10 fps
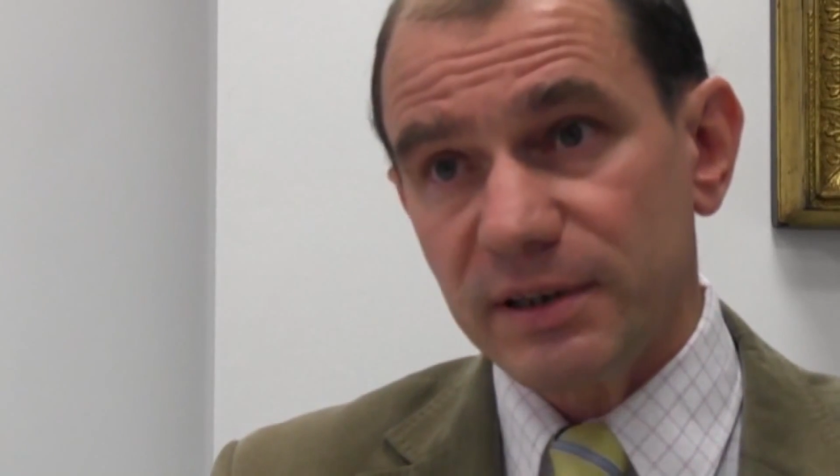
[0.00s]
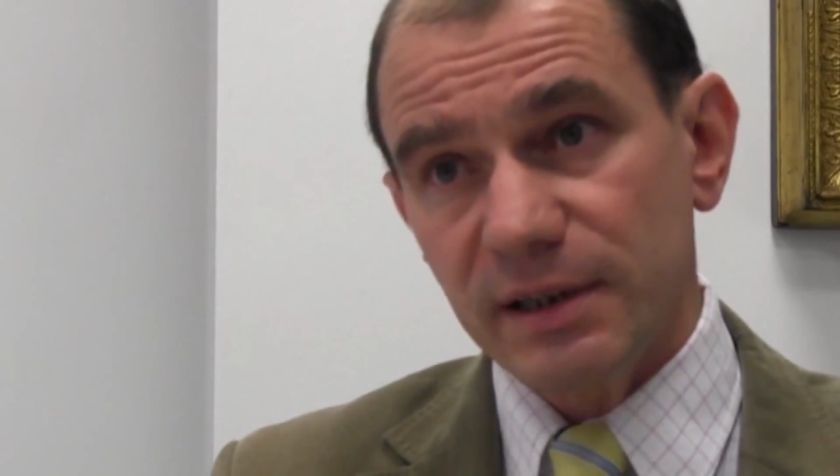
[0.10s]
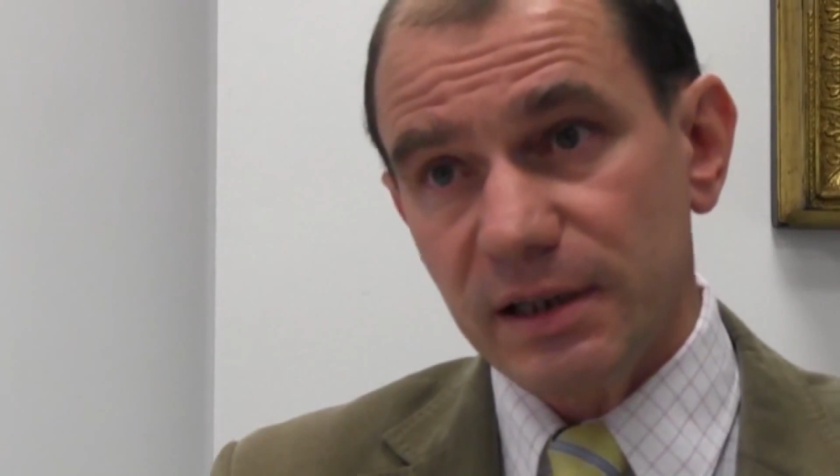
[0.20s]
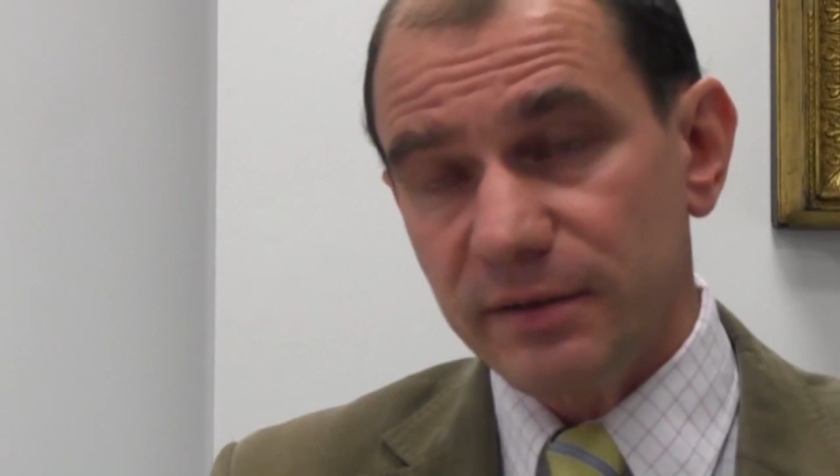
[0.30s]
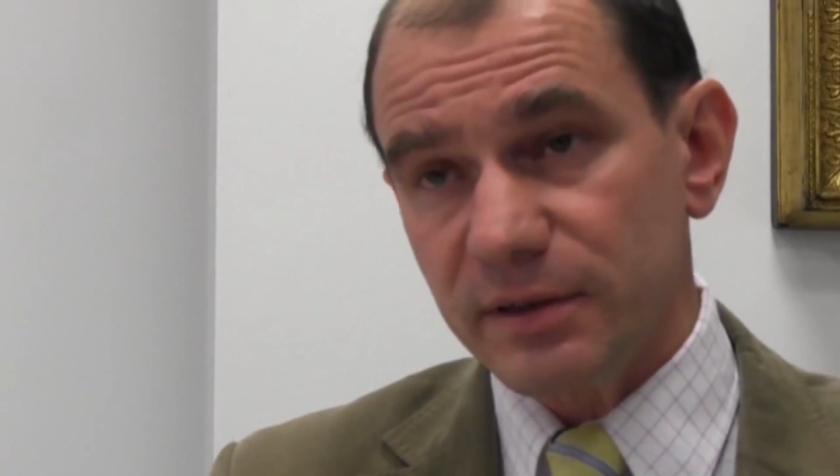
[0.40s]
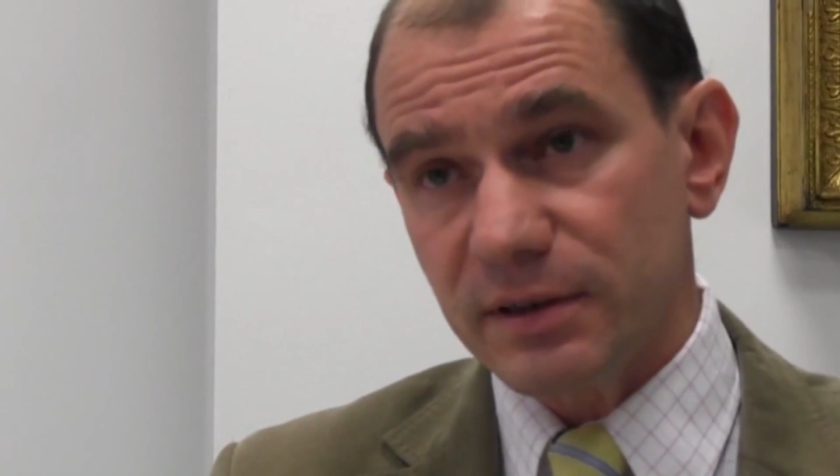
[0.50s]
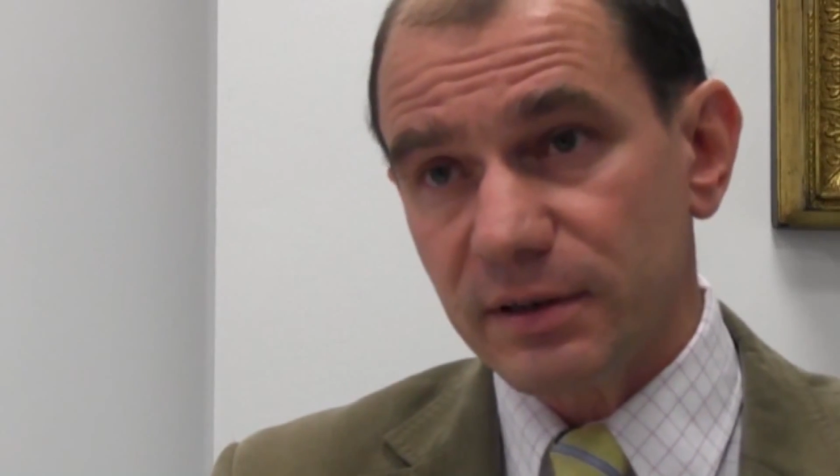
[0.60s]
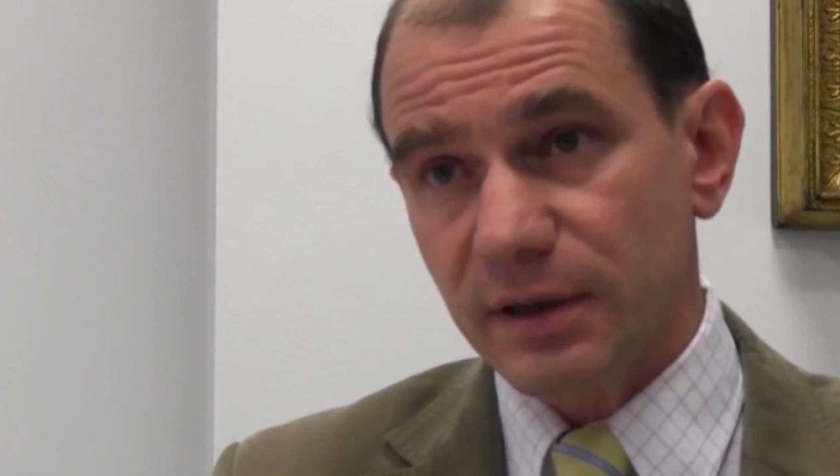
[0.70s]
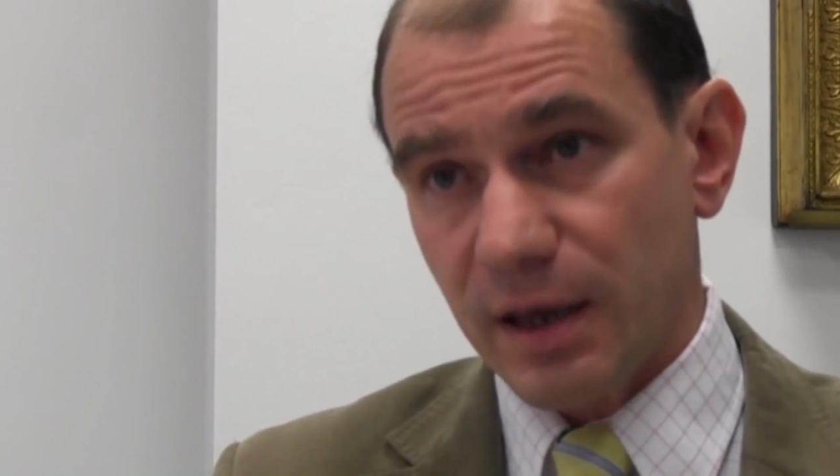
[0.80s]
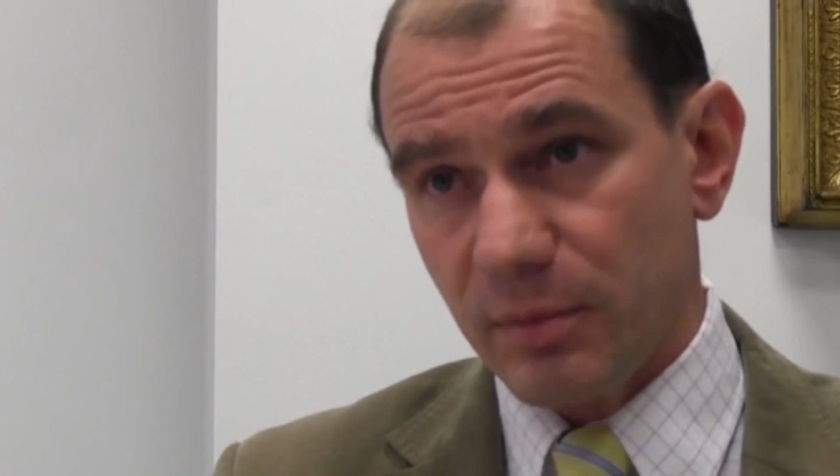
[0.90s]
delivered
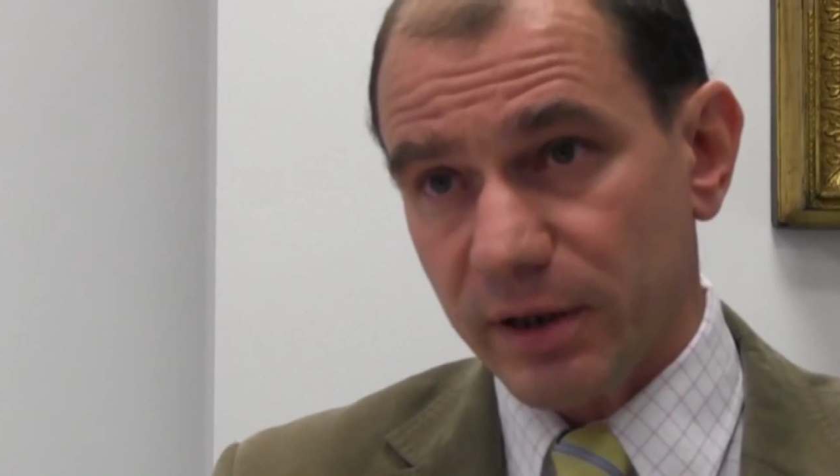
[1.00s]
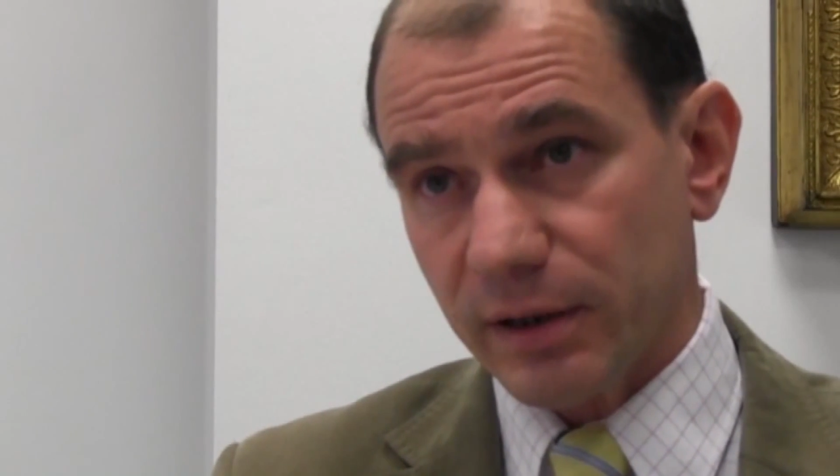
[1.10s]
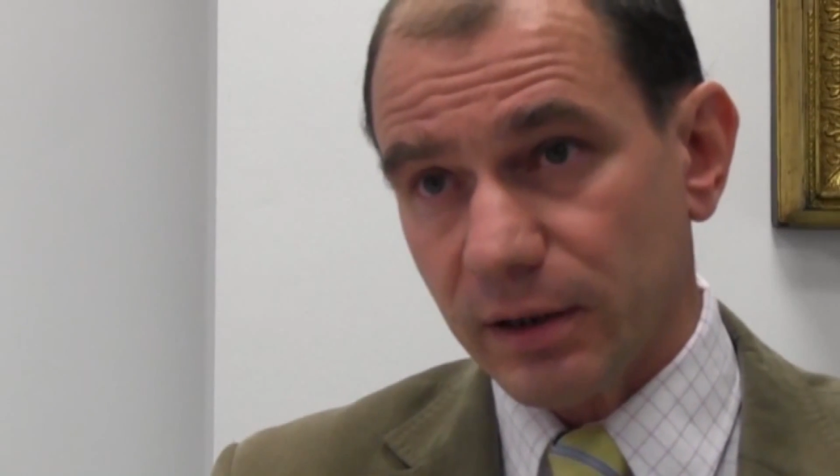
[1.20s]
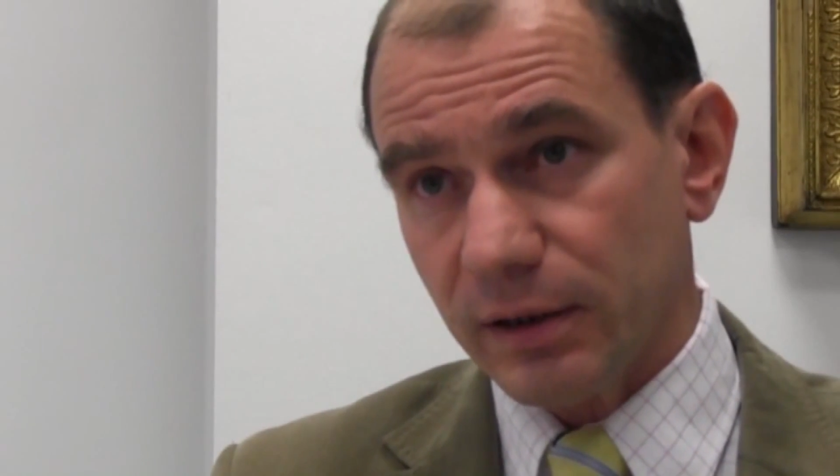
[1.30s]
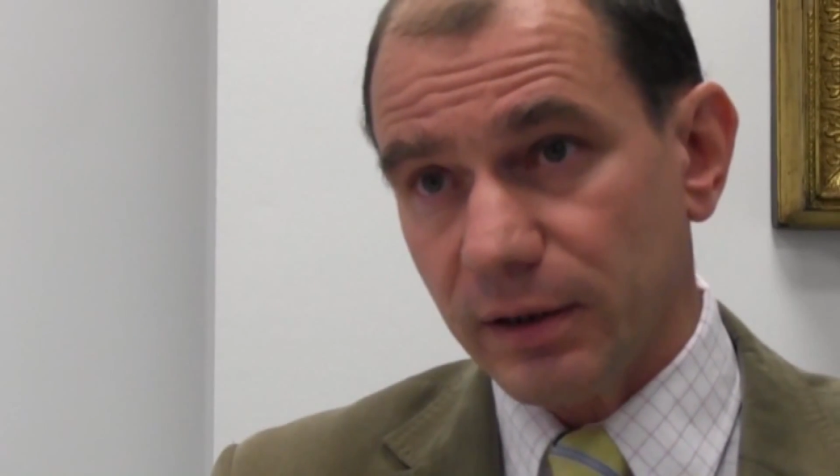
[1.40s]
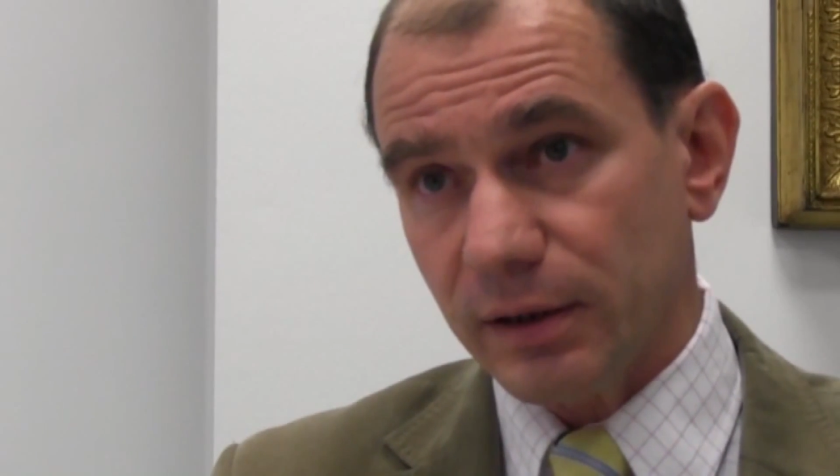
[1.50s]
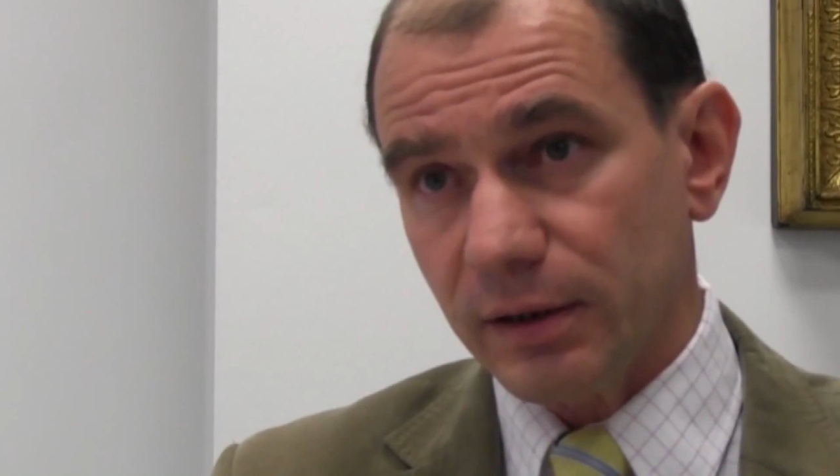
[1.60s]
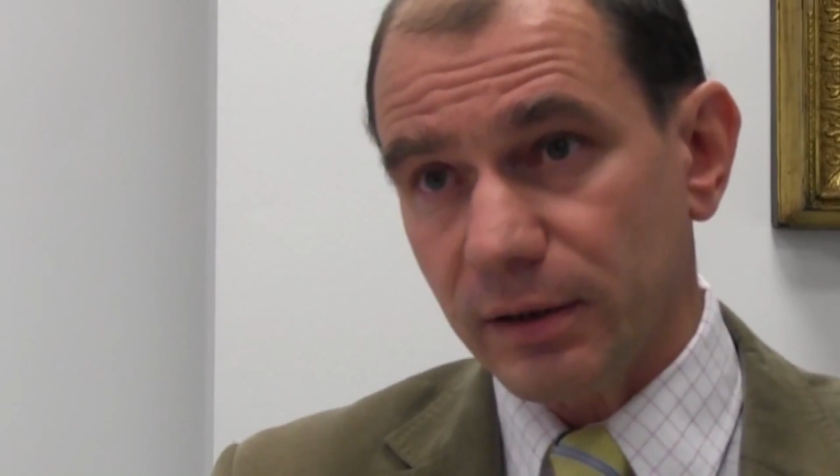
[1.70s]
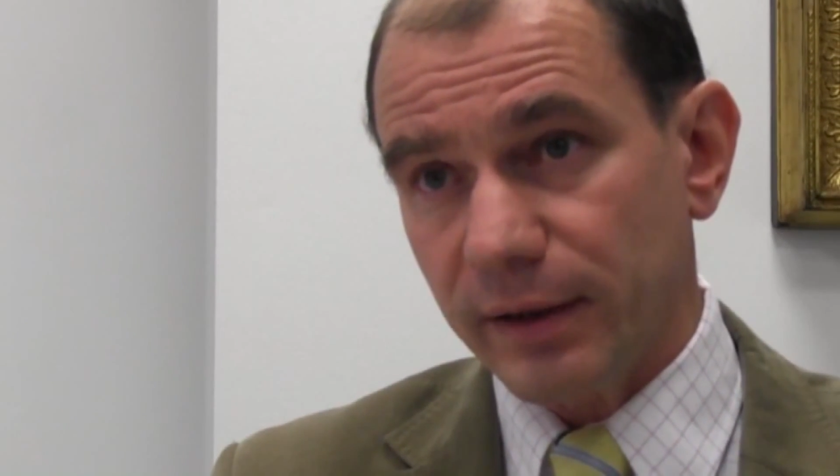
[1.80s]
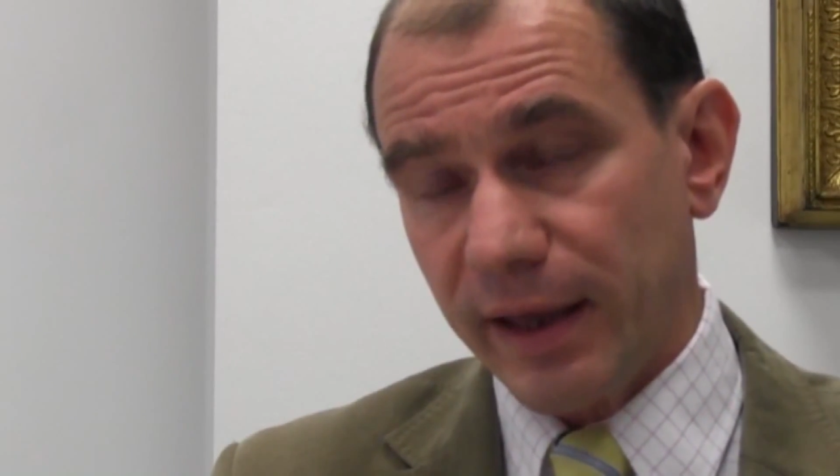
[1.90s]
chemical
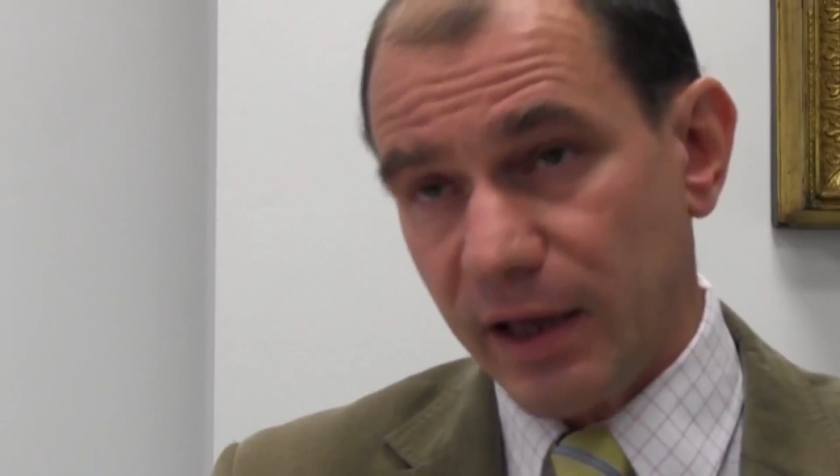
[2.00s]
uh,